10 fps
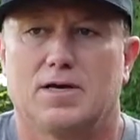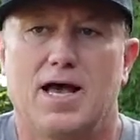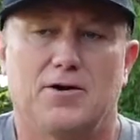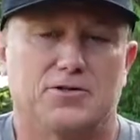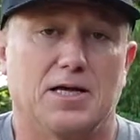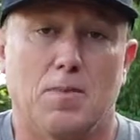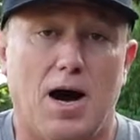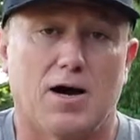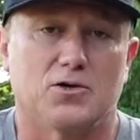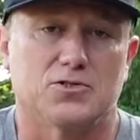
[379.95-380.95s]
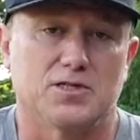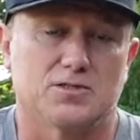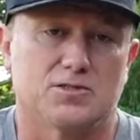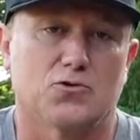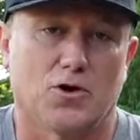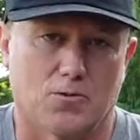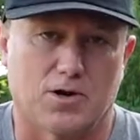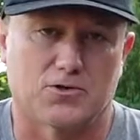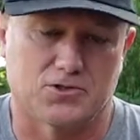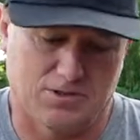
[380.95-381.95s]
8 or 10 miles is trail
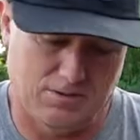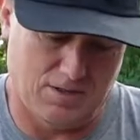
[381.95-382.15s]
runners.